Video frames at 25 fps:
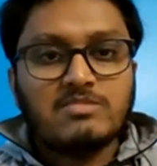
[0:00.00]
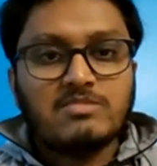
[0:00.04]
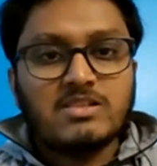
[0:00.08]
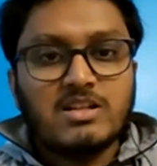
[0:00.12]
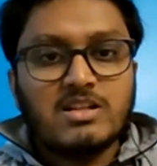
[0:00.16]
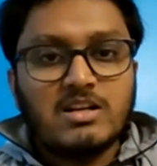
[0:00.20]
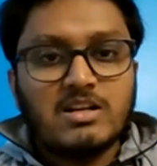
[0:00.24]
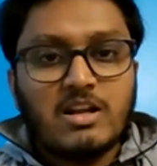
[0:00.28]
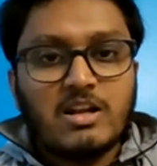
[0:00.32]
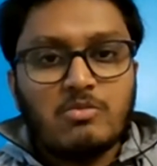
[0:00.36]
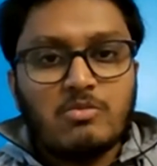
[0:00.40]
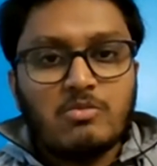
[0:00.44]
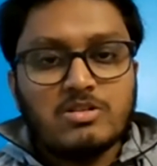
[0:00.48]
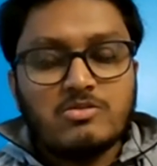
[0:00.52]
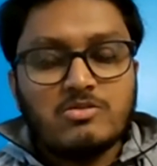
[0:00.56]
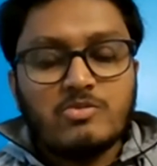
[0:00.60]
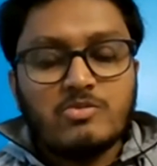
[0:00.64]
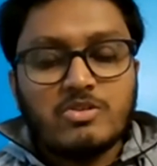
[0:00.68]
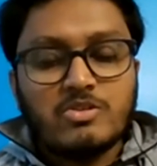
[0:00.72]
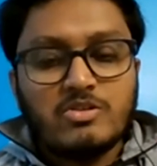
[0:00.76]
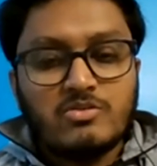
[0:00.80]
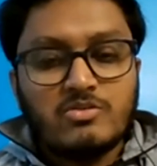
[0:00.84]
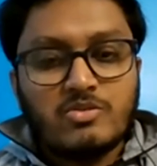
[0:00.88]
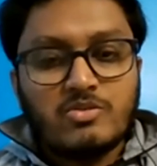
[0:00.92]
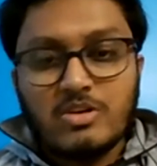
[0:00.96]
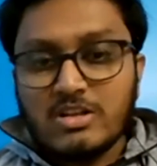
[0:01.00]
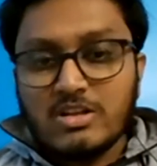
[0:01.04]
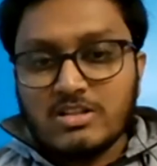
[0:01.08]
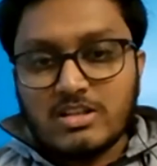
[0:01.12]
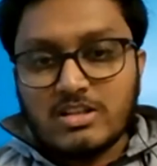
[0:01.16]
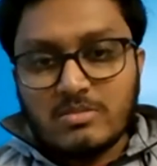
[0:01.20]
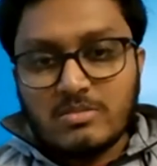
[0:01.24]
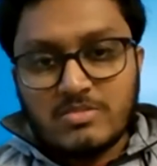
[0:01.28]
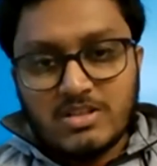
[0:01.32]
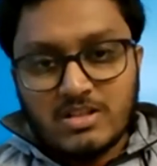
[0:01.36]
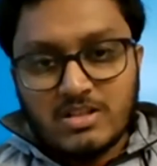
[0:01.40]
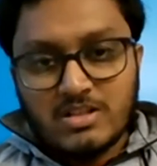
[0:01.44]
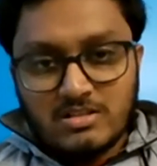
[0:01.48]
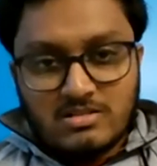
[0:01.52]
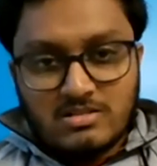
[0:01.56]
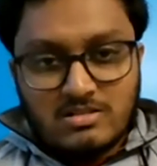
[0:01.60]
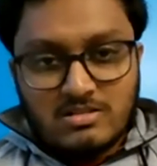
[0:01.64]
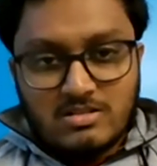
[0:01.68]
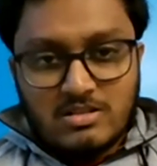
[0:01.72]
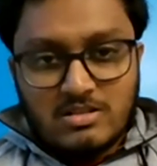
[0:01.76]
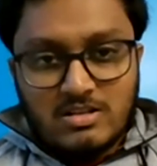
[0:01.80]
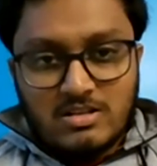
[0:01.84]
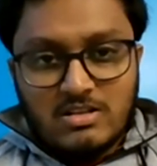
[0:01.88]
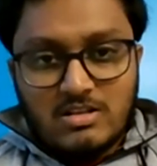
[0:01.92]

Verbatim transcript: After that, I was looking for a subject.